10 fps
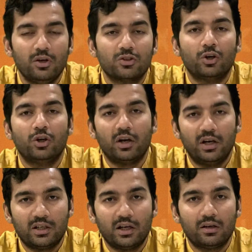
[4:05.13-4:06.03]
So your
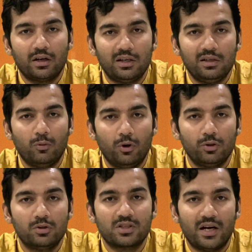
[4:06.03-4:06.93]
entire writing
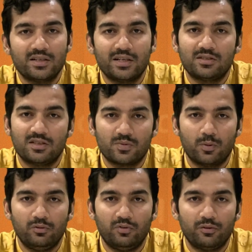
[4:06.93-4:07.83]
module stands at
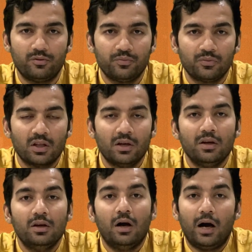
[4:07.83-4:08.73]
6.5.
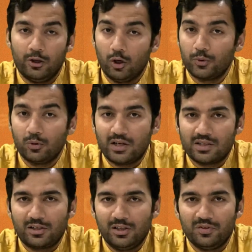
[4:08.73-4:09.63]
I hope you guys
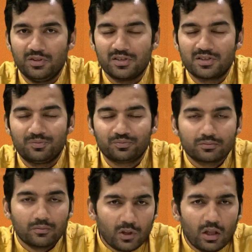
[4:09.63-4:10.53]
are clear with this.
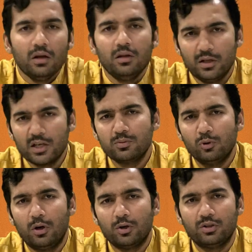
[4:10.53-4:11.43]
Let's
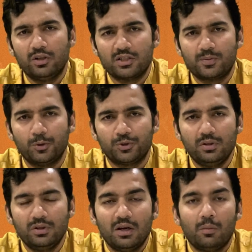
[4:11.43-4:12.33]
move on to the next
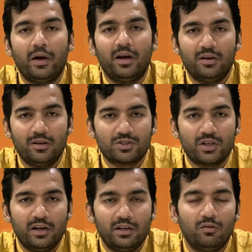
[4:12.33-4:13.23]
portion by
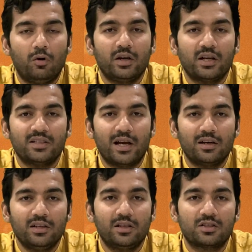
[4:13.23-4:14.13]
understanding what
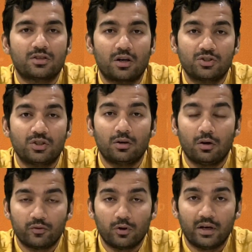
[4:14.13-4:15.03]
exactly the structure
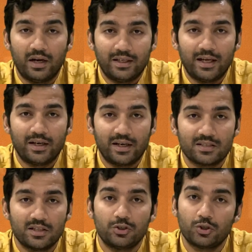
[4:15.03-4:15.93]
of your entire
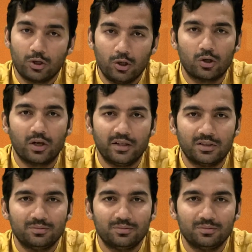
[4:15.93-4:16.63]
essay should look like.